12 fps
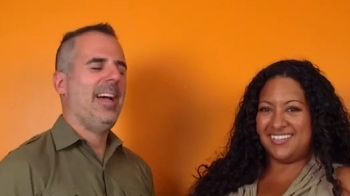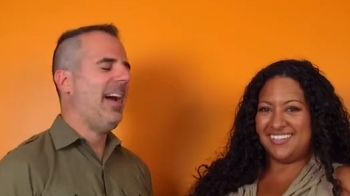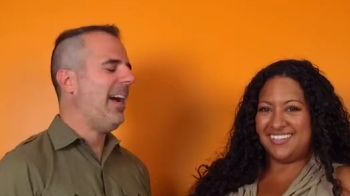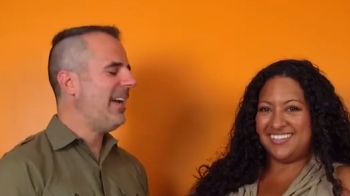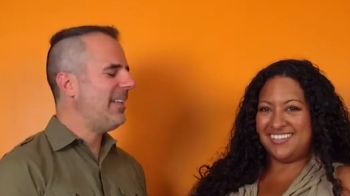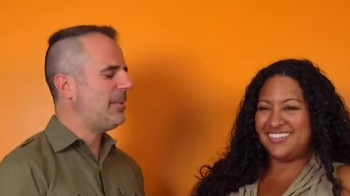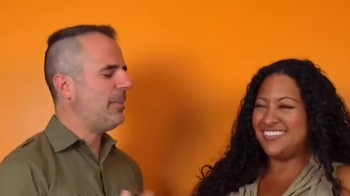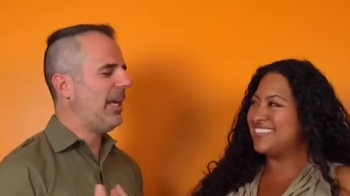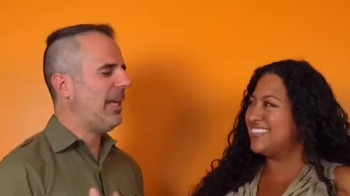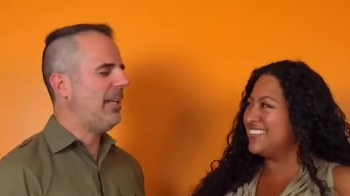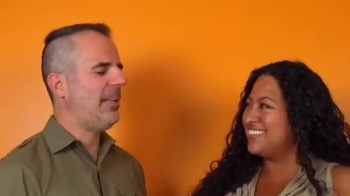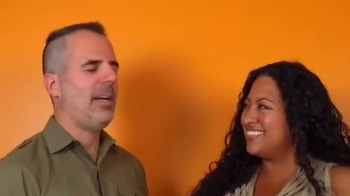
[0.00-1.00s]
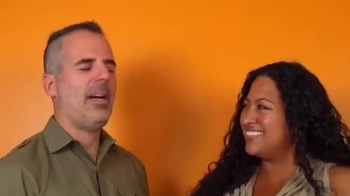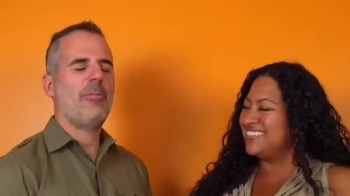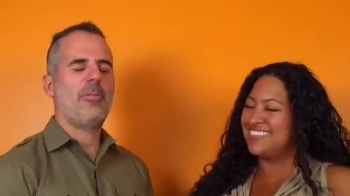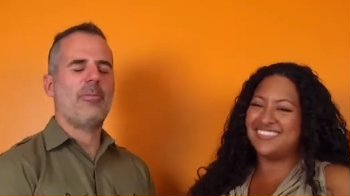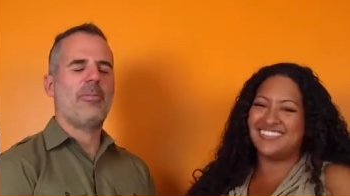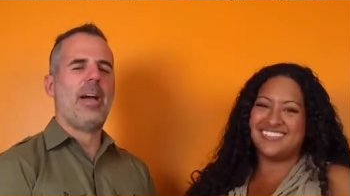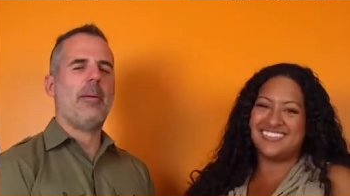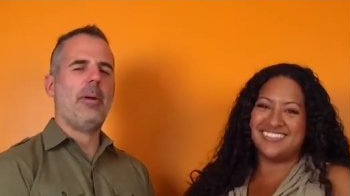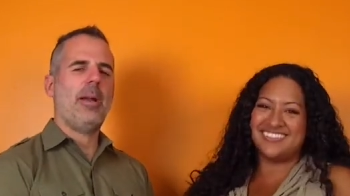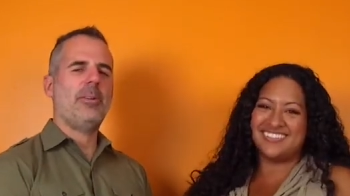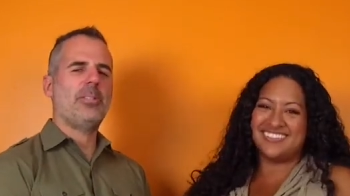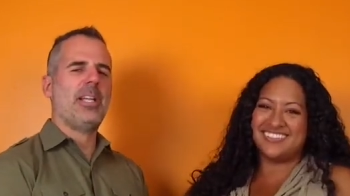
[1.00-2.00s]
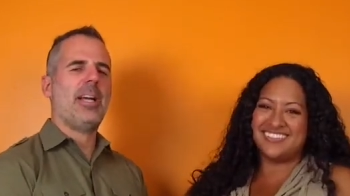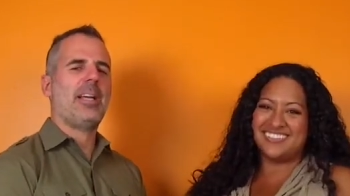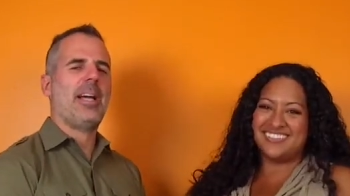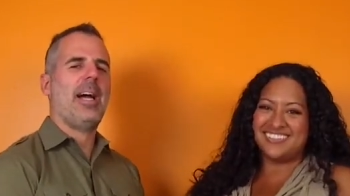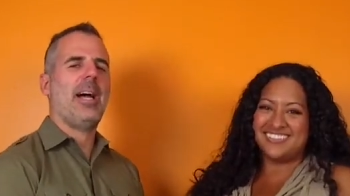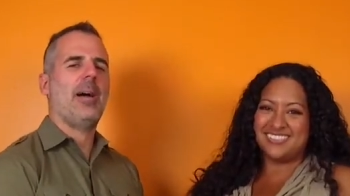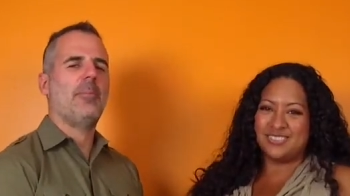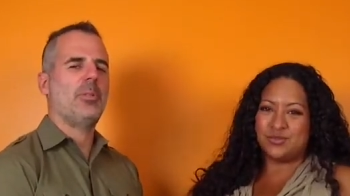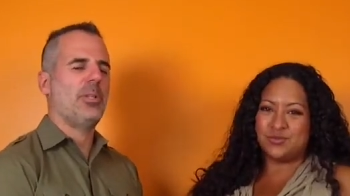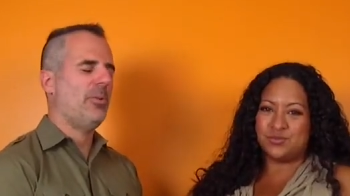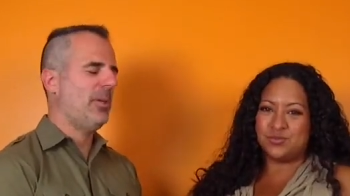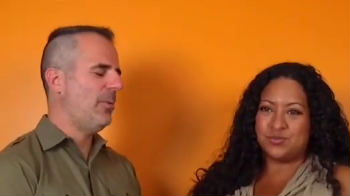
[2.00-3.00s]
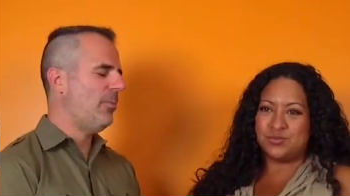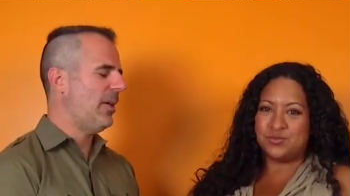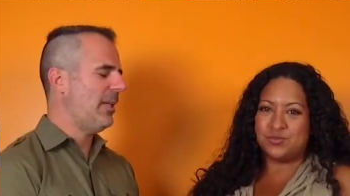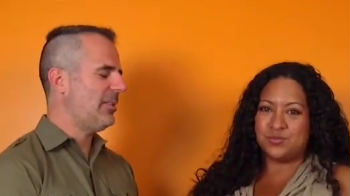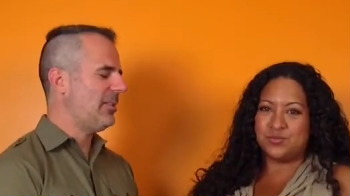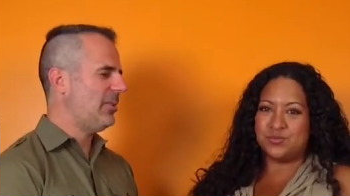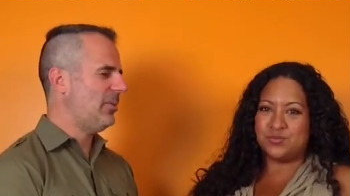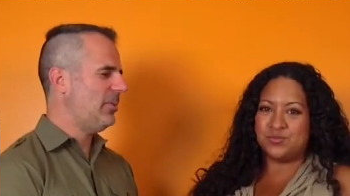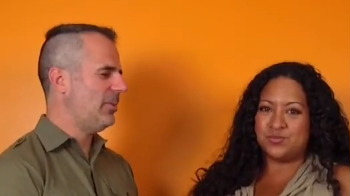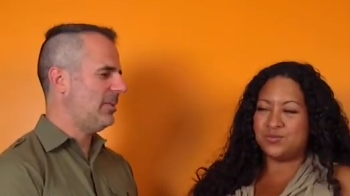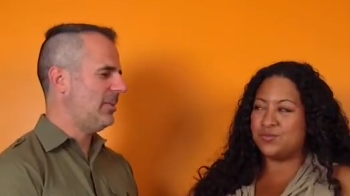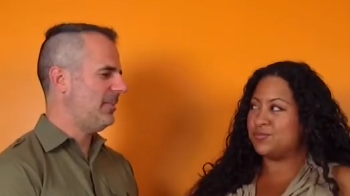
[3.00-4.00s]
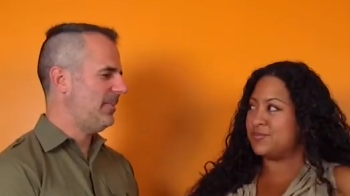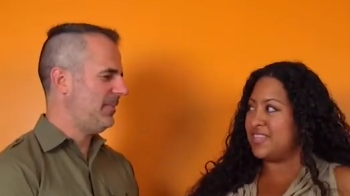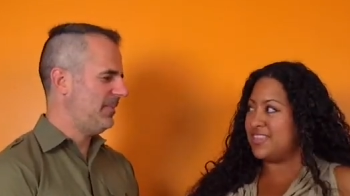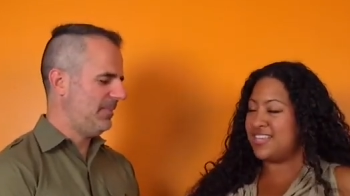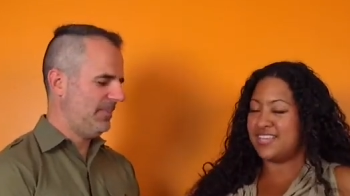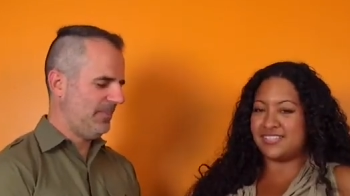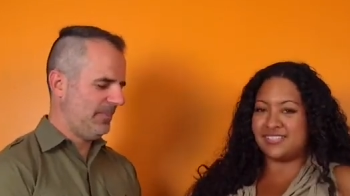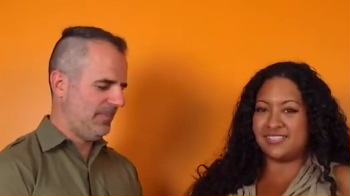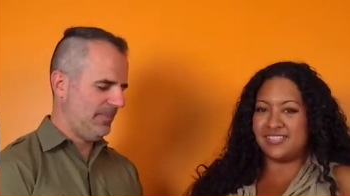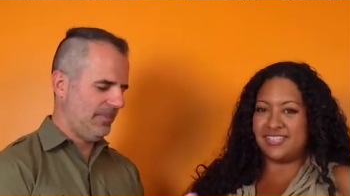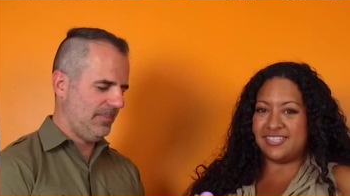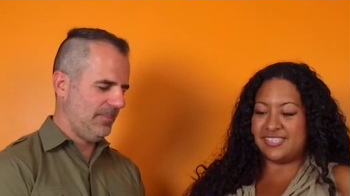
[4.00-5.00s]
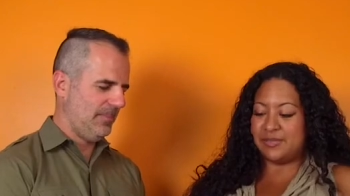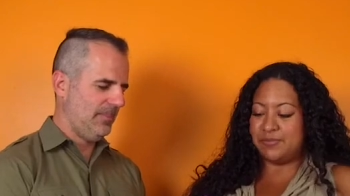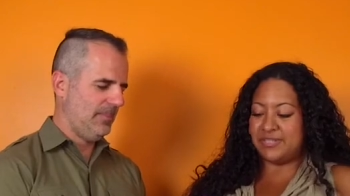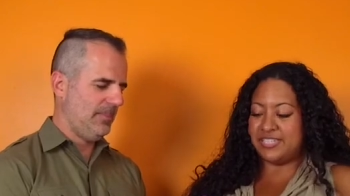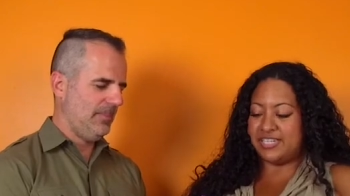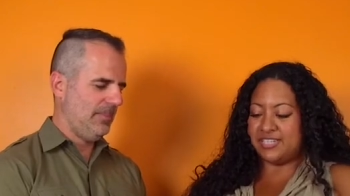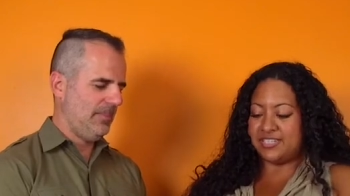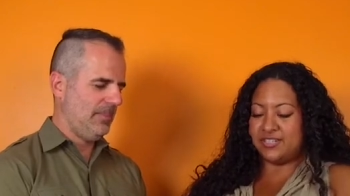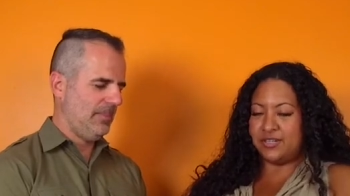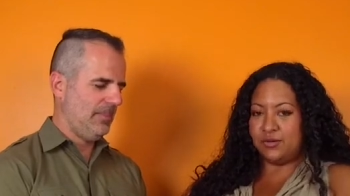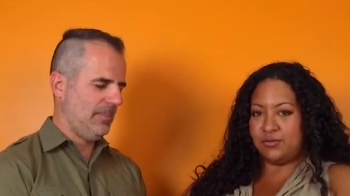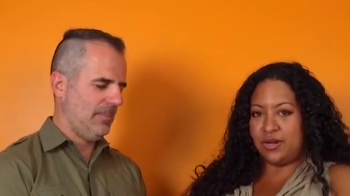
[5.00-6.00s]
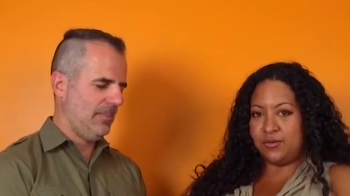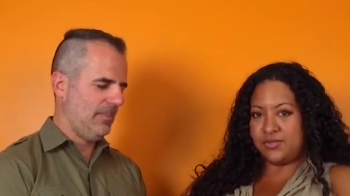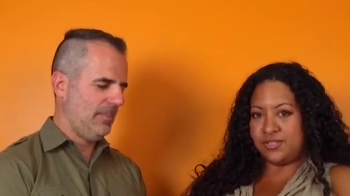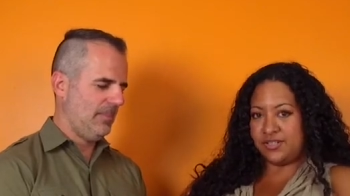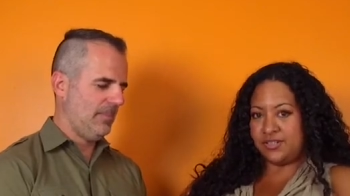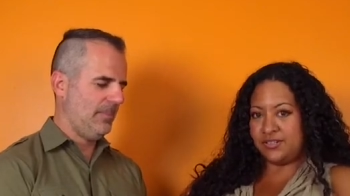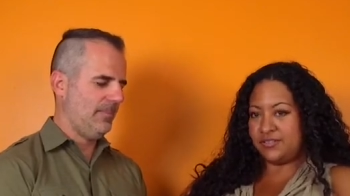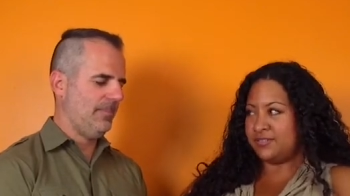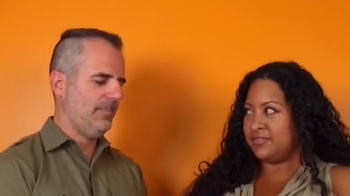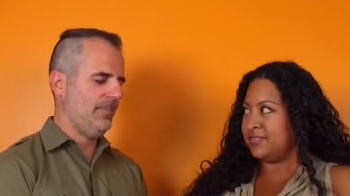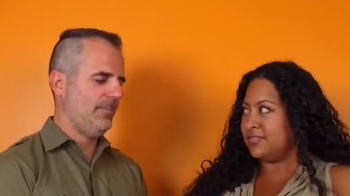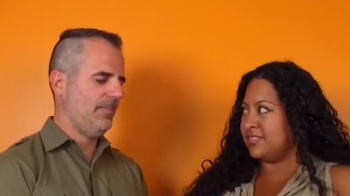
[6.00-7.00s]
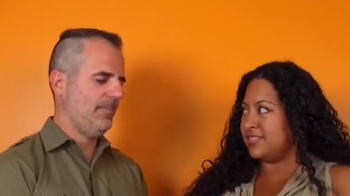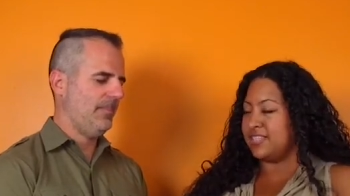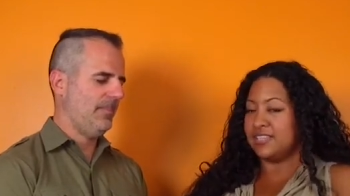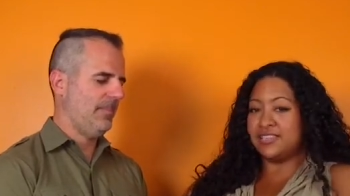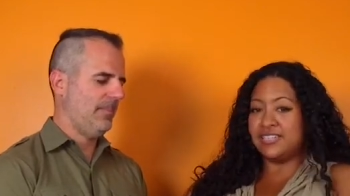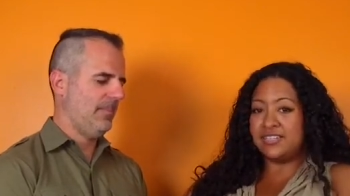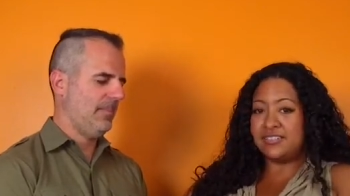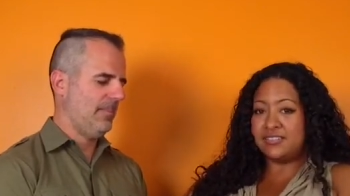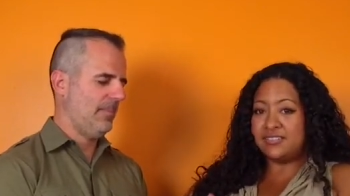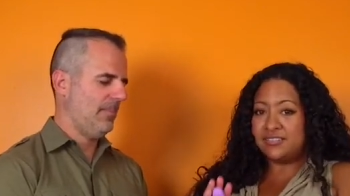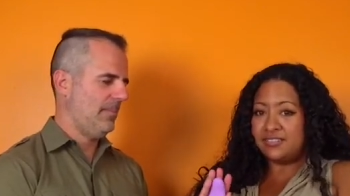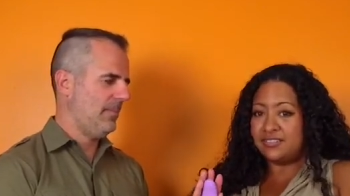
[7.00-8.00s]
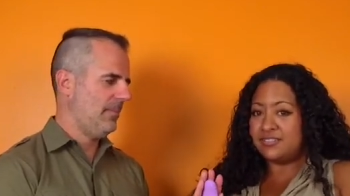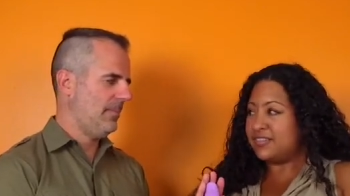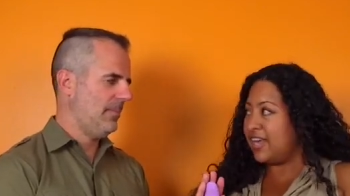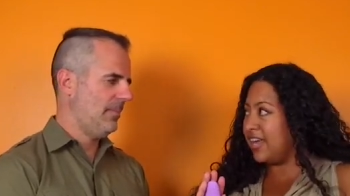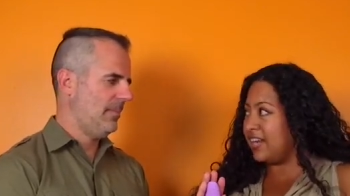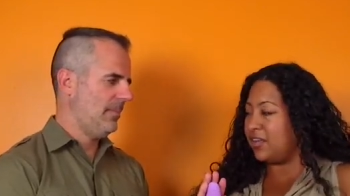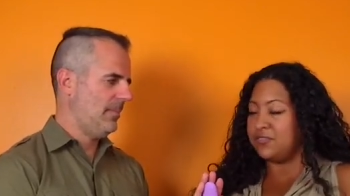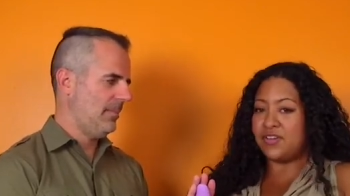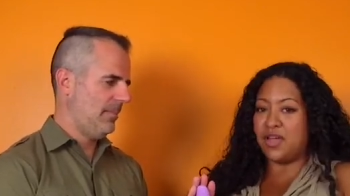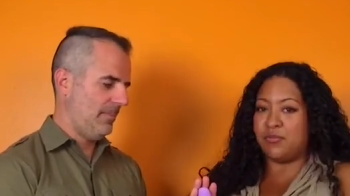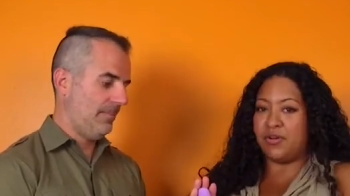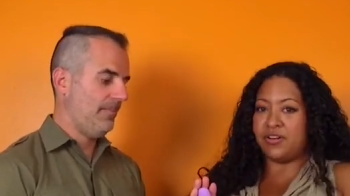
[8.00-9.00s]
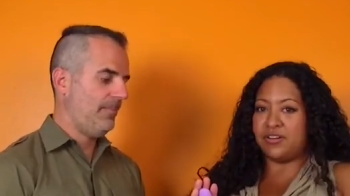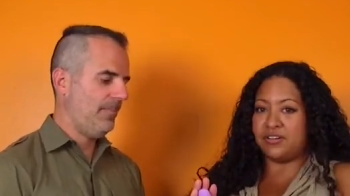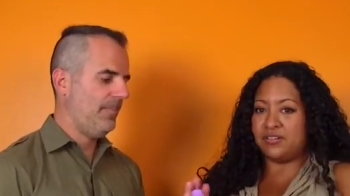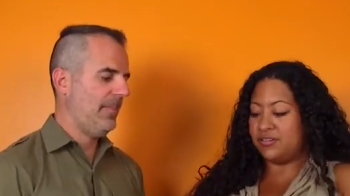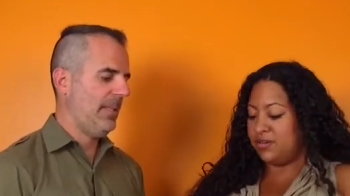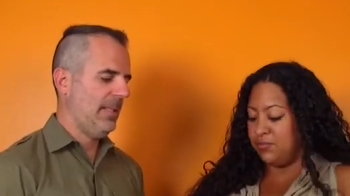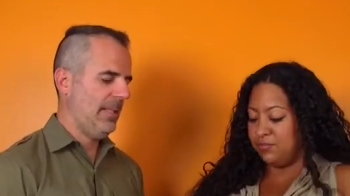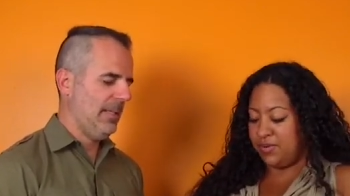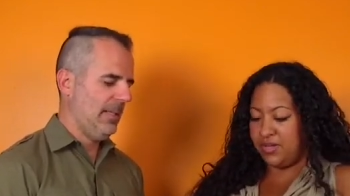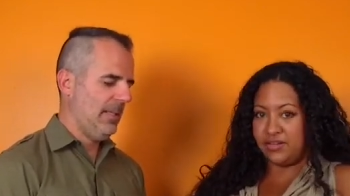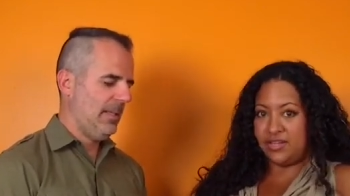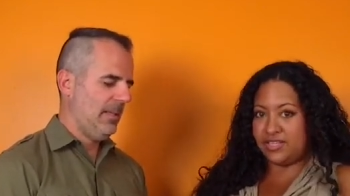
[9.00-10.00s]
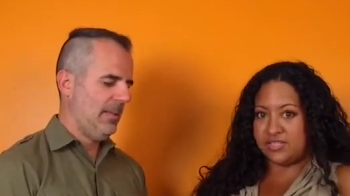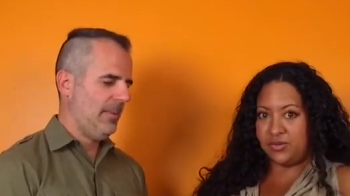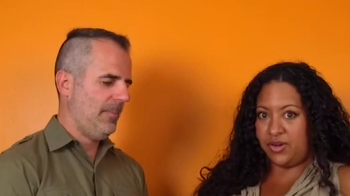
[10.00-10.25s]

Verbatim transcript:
Speaker 1: Hi, it's Megan and Tom from Vibrators.com, showing you what is cool.
Speaker 2: This is the Petite Arouser. Mm -hmm. It's a little handheld vibrator, mm -hmm. but it's